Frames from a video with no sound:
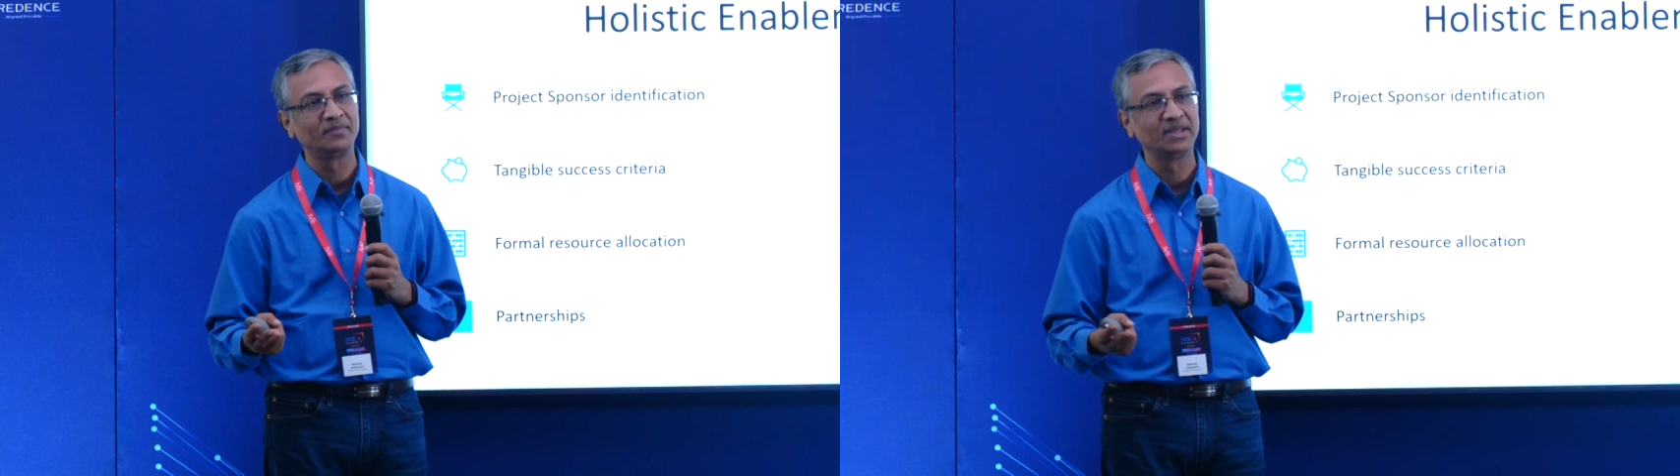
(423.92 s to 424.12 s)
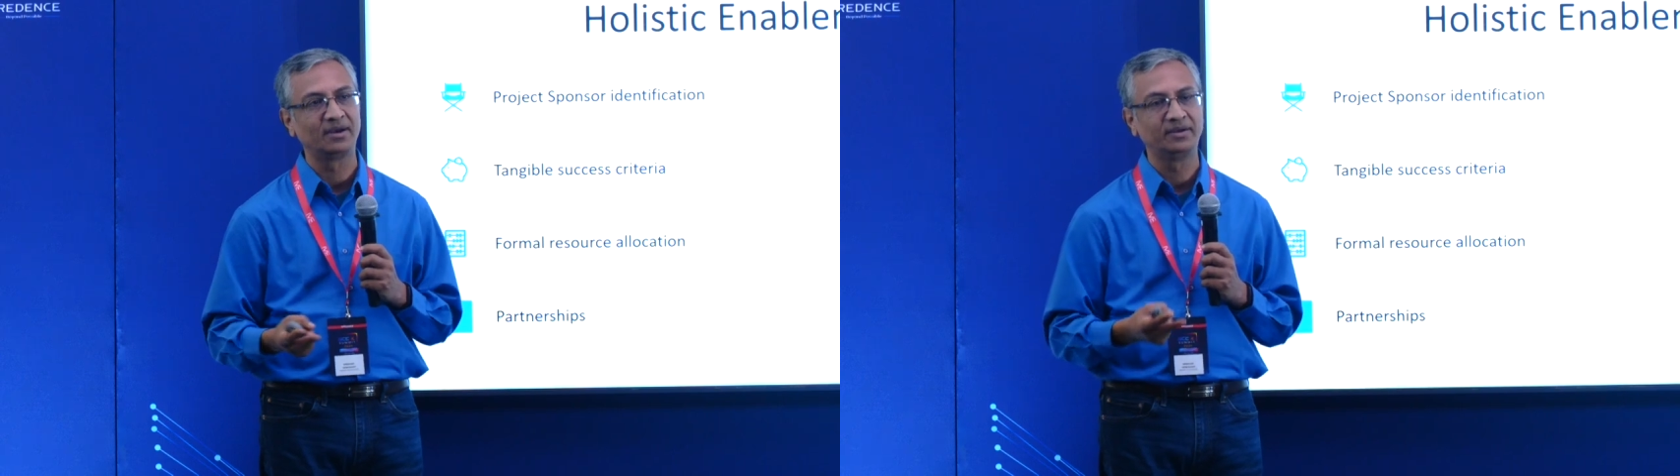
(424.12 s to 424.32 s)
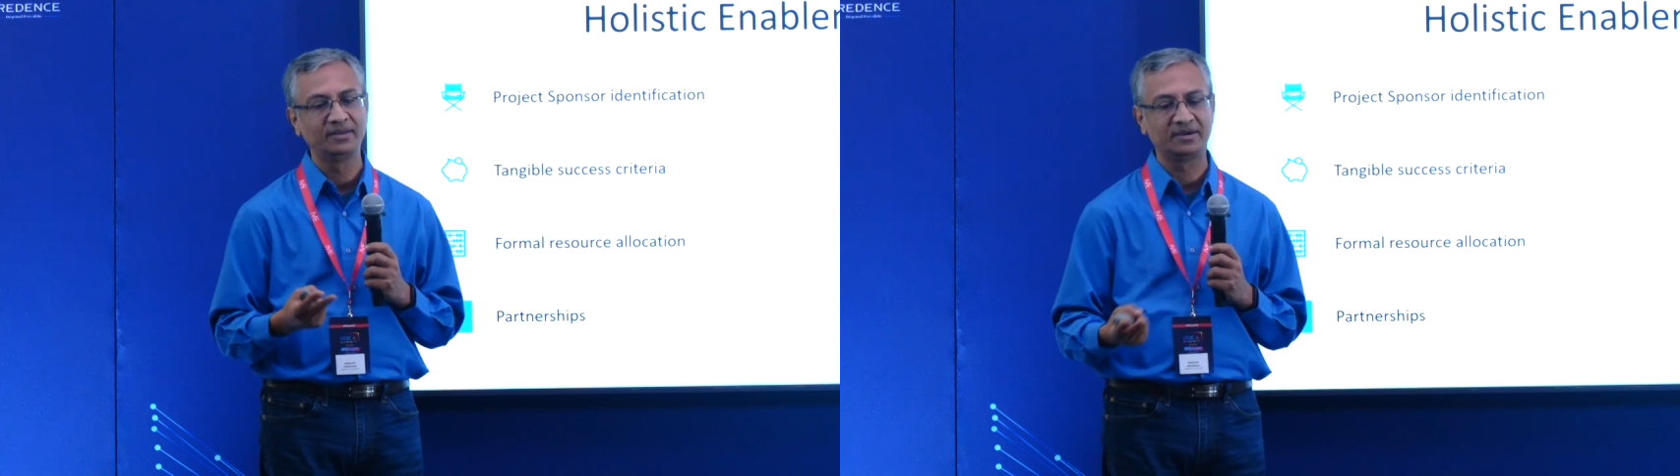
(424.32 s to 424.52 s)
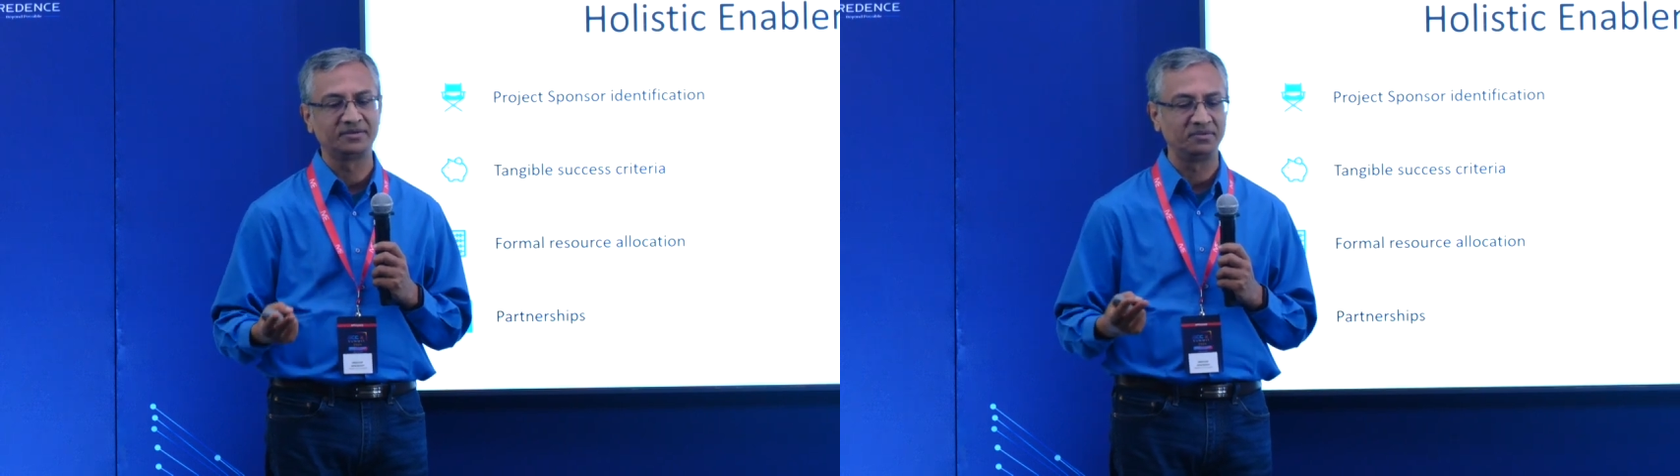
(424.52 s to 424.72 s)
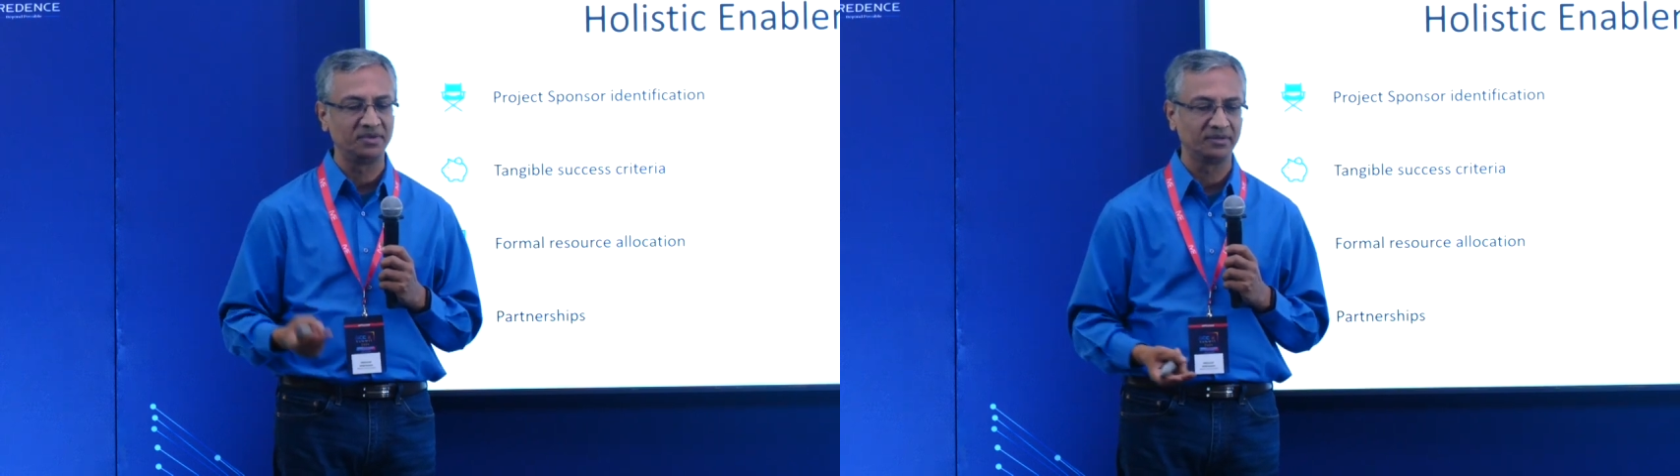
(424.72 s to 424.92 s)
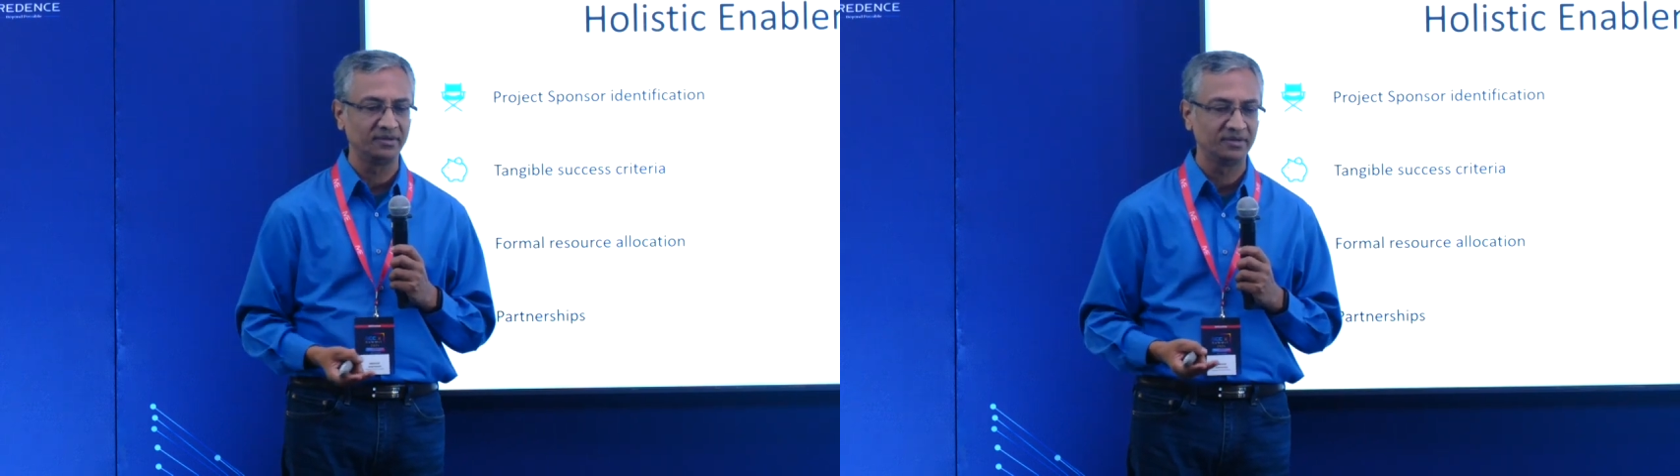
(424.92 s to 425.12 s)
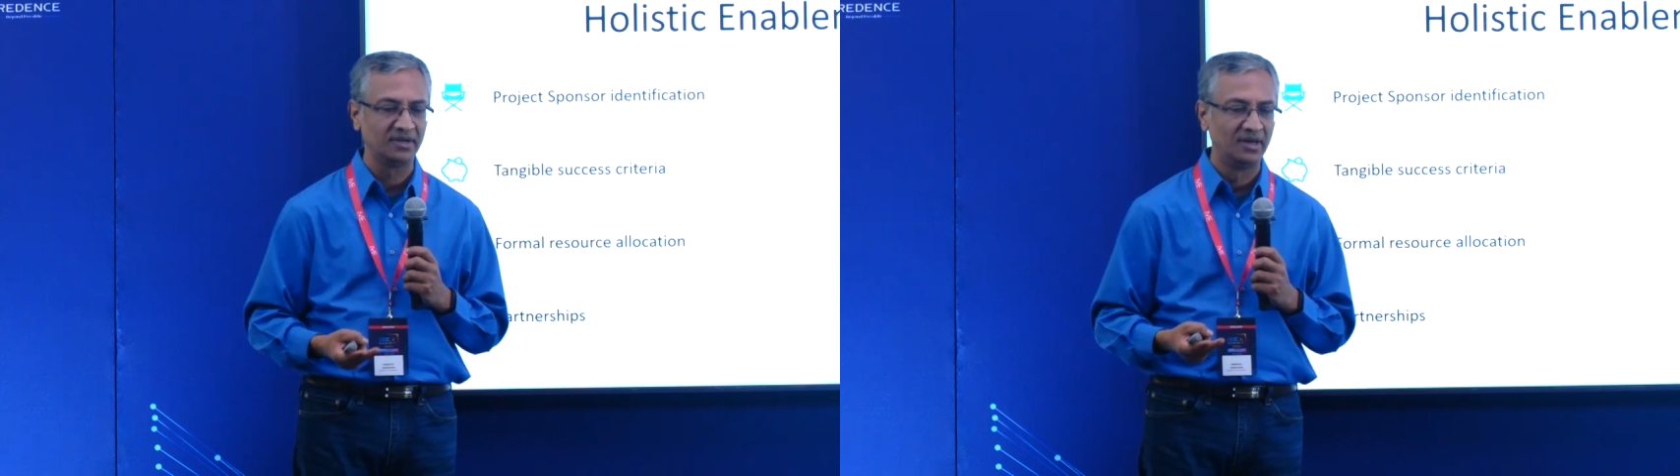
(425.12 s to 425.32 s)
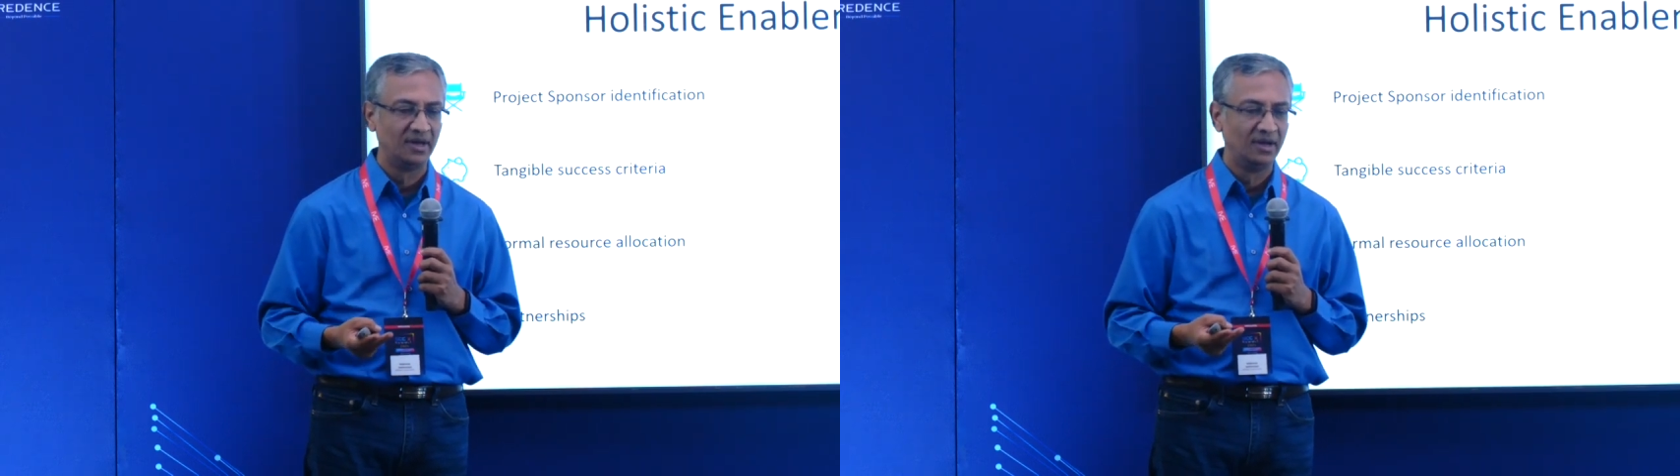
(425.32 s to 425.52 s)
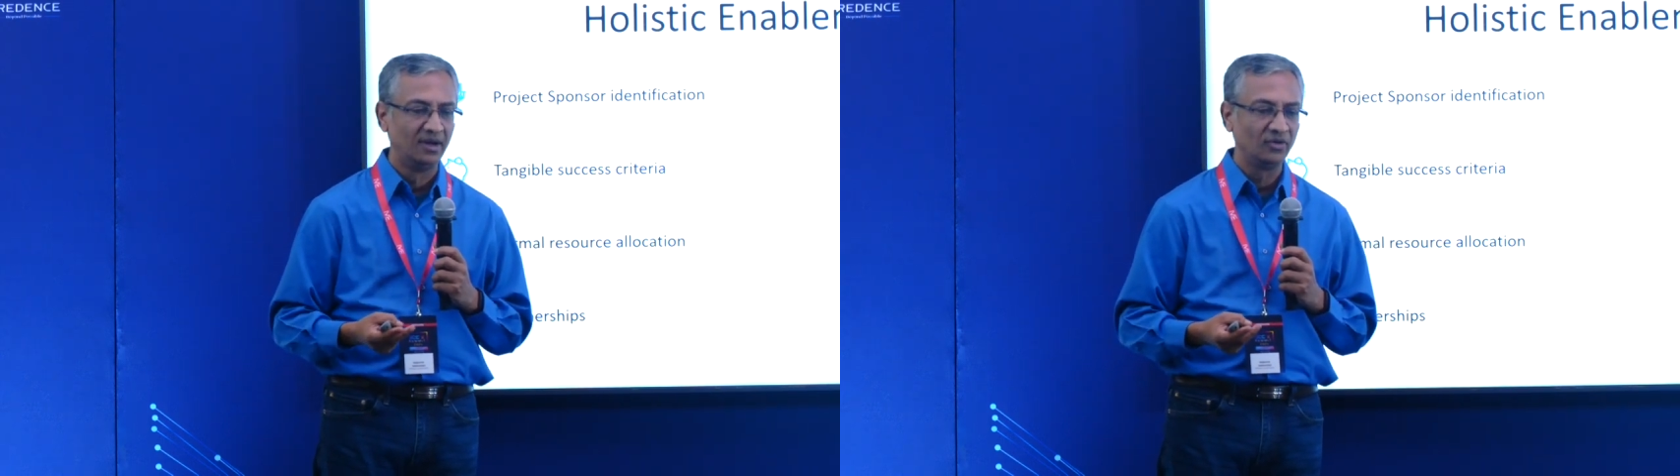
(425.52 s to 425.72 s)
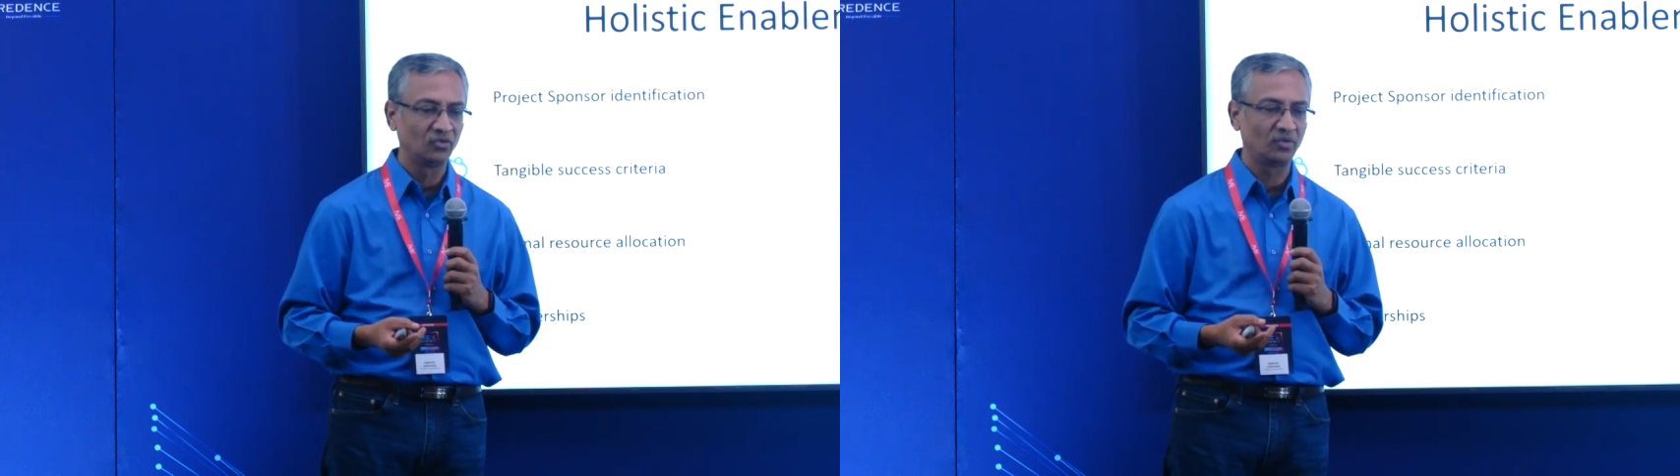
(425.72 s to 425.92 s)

Right? That's the message. So